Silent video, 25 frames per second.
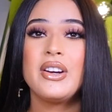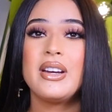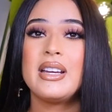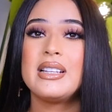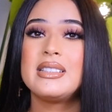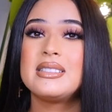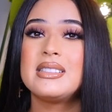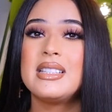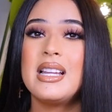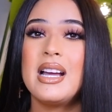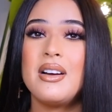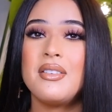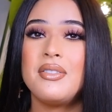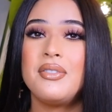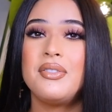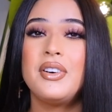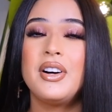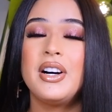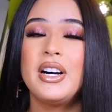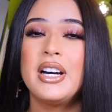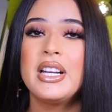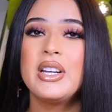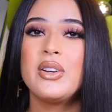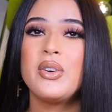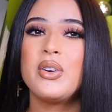it's not
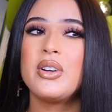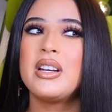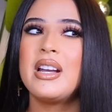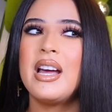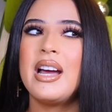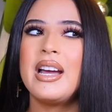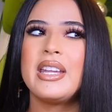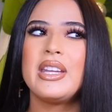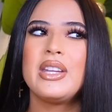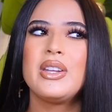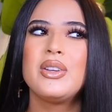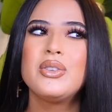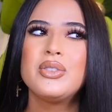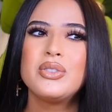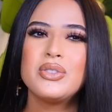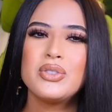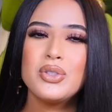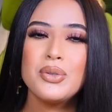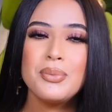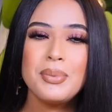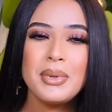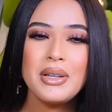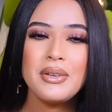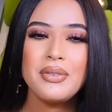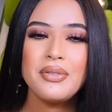fun or not used
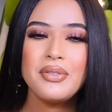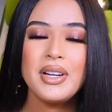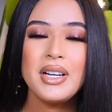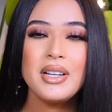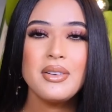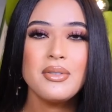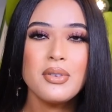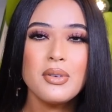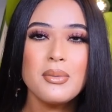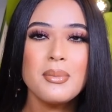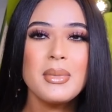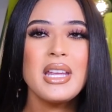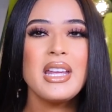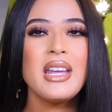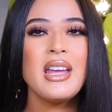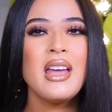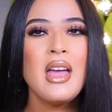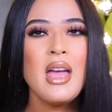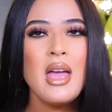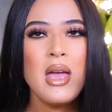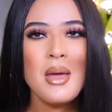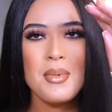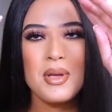to be fun for me